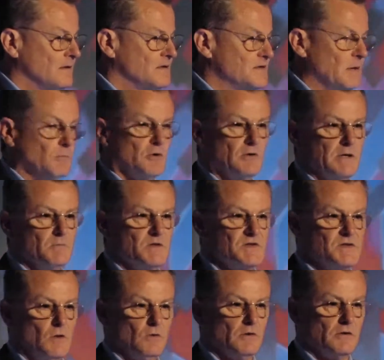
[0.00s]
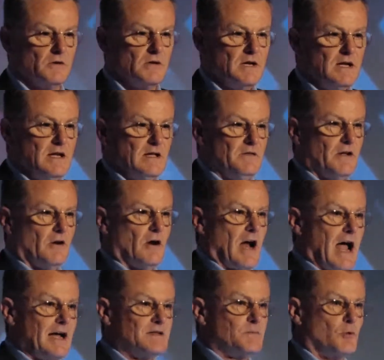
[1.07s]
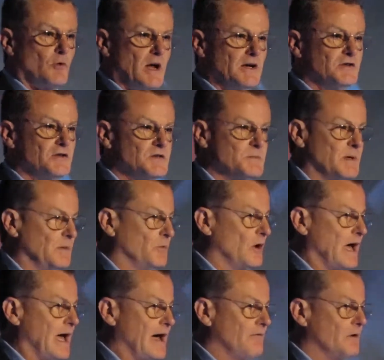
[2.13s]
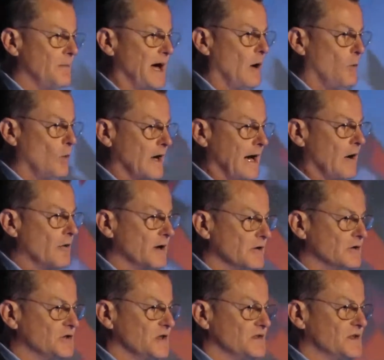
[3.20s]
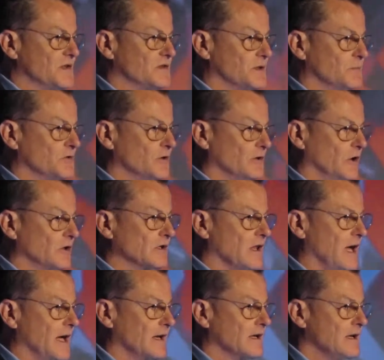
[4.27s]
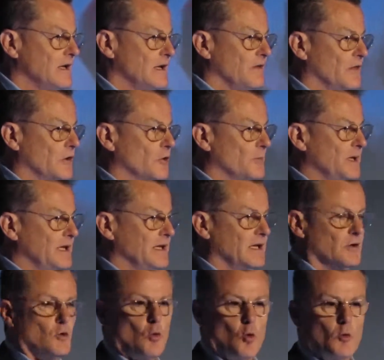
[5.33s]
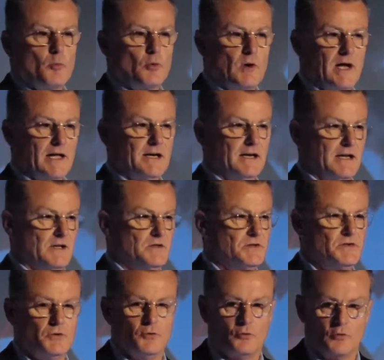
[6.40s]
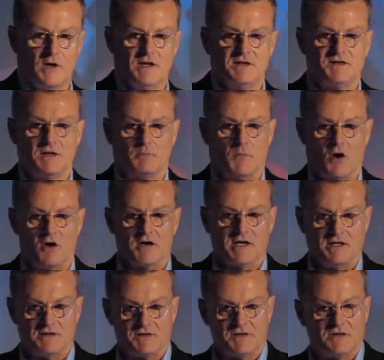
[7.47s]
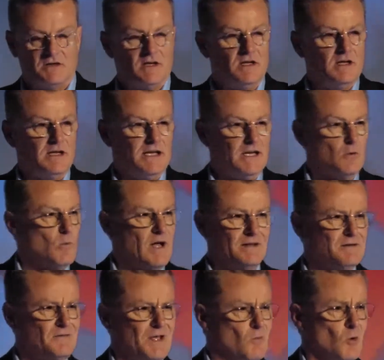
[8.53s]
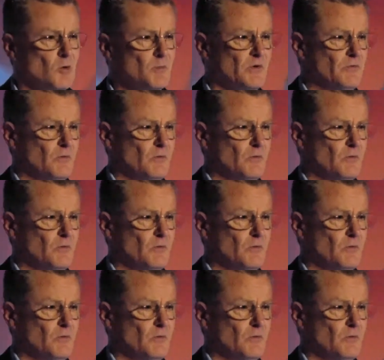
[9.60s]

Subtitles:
Similarly with solar, there are aspirations people have about what our energy system should look like that are being incorporated into grids and markets in a way that they weren't